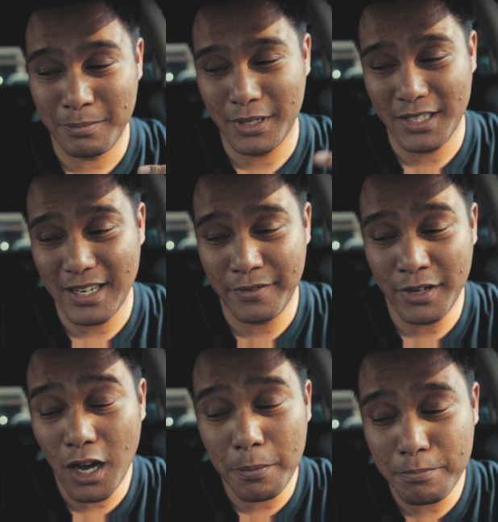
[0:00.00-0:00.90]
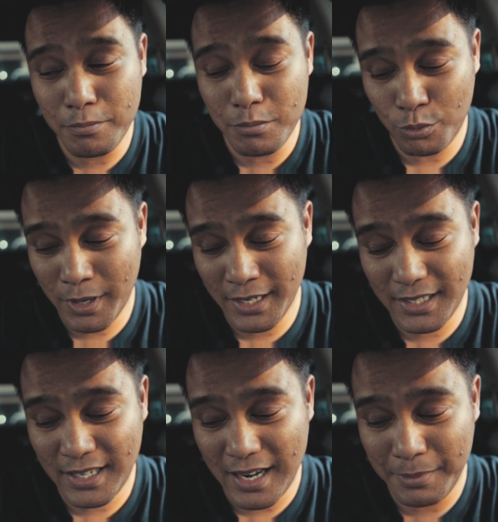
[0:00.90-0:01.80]
but it's not even up by
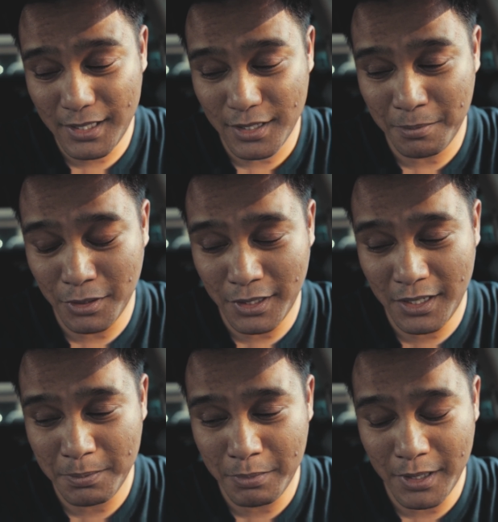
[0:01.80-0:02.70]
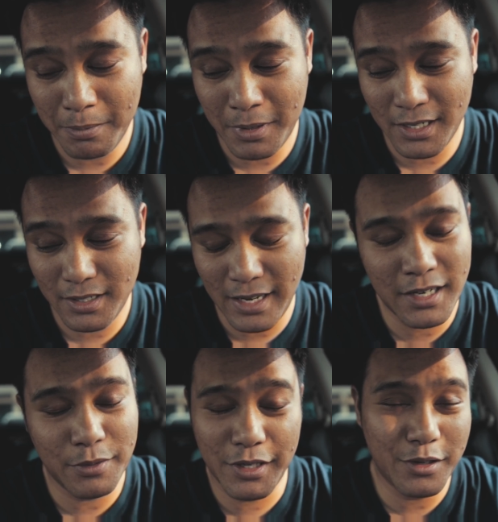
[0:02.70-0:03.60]
the time this is uploaded, but but
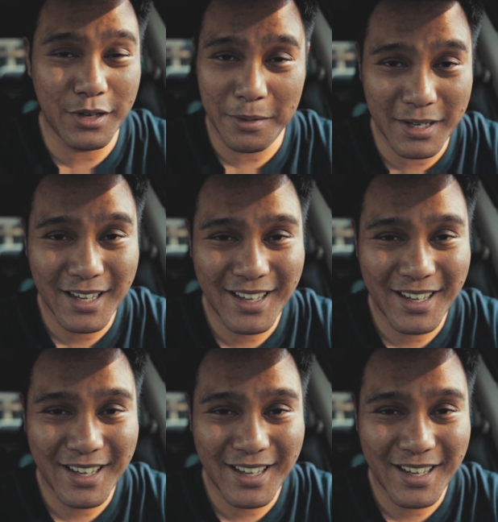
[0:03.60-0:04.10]
anyway, you know what I mean.